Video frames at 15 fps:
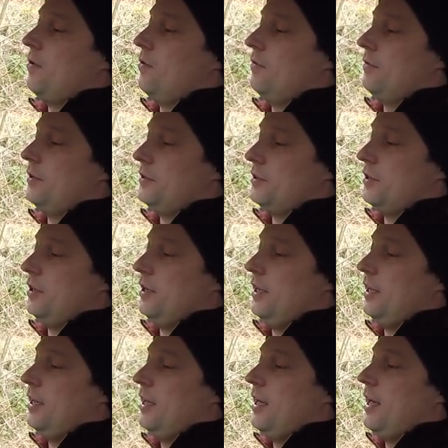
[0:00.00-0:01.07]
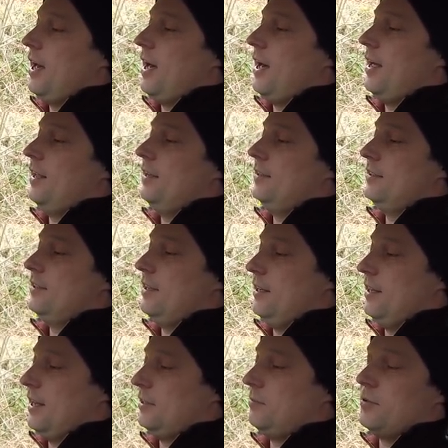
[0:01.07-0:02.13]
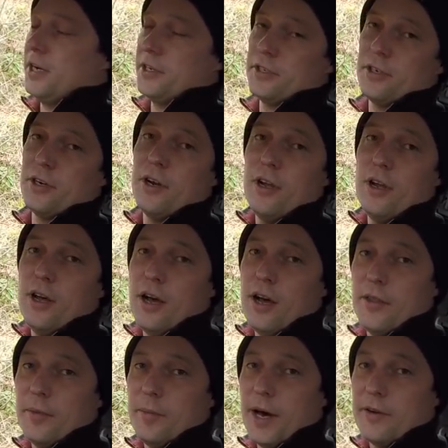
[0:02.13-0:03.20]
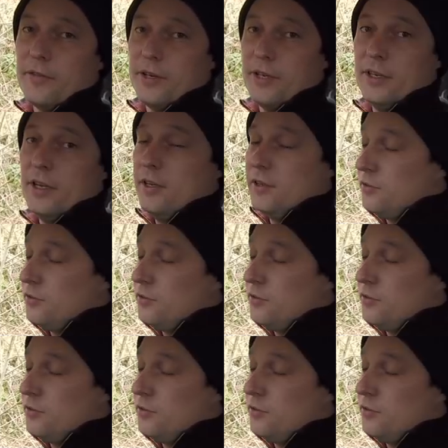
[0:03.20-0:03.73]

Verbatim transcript: over the journey and less pressure on the battery.